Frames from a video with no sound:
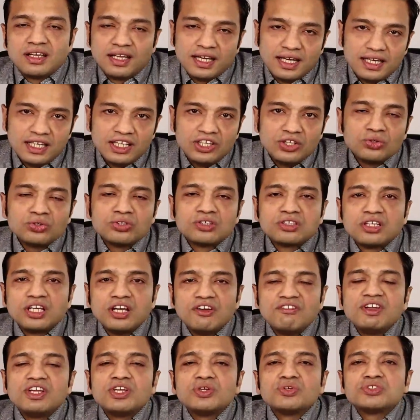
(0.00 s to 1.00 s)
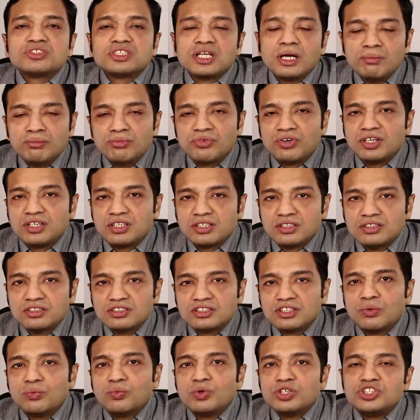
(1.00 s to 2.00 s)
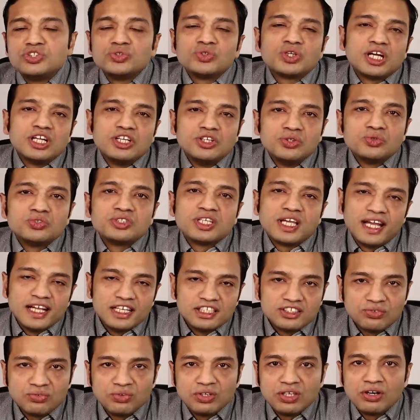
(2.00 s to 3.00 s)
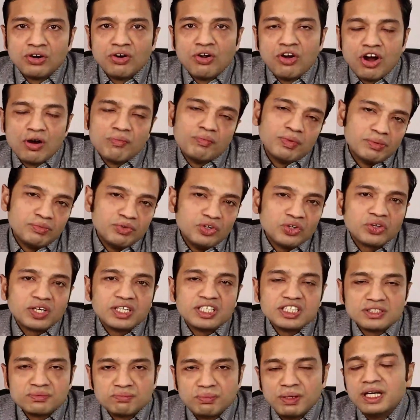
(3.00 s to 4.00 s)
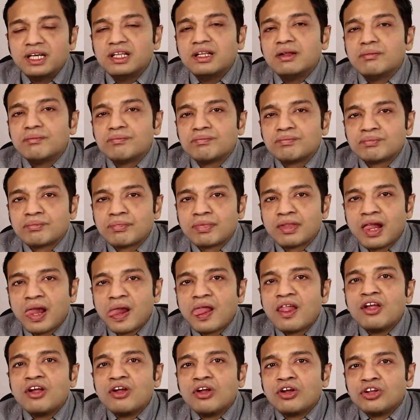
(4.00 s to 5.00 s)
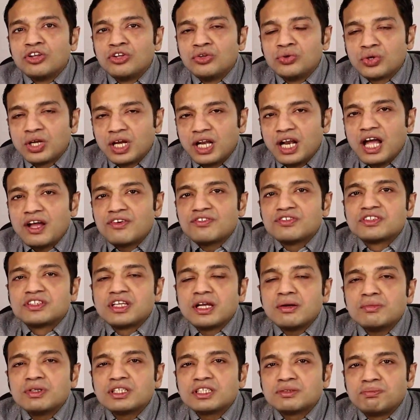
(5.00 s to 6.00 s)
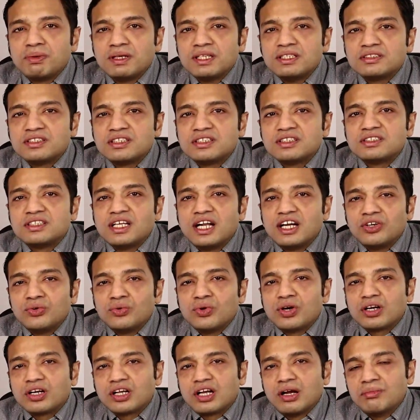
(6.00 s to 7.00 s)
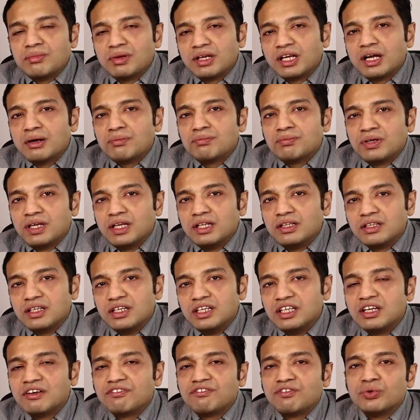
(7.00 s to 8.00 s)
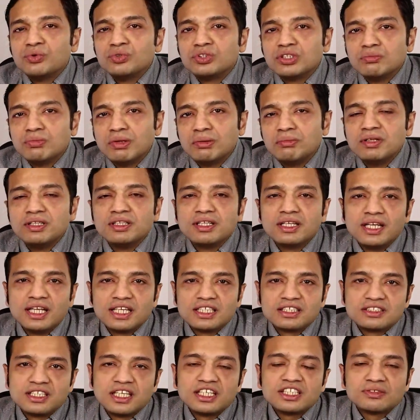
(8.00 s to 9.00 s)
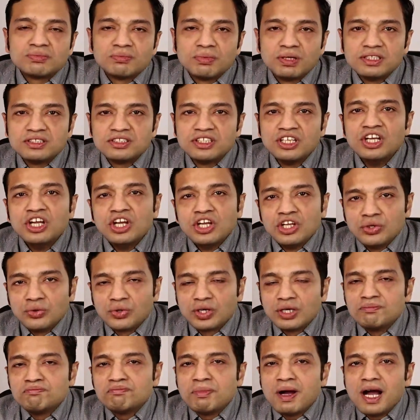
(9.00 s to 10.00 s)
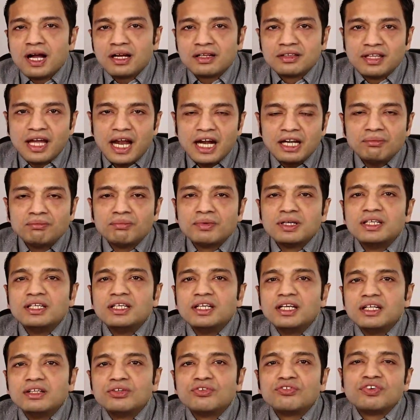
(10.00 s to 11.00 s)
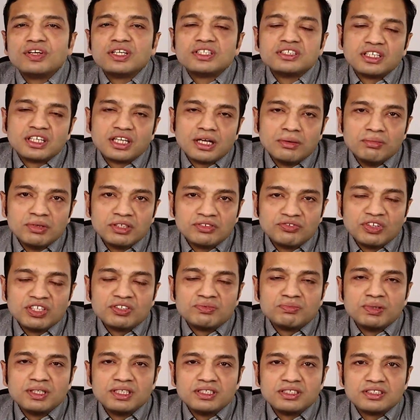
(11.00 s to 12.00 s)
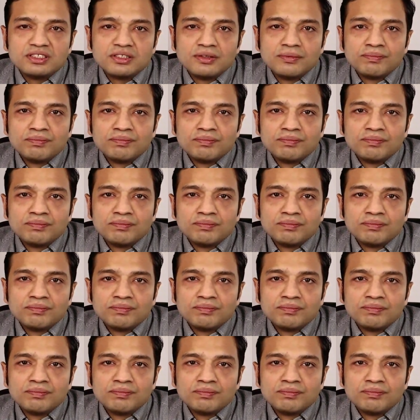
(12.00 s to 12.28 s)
giving you some returns which you can use elsewhere, or maybe you can spend them. You can have some expenses that you are coming up in the near future, maybe in the next 6 months. You can park that money into fixed income investments.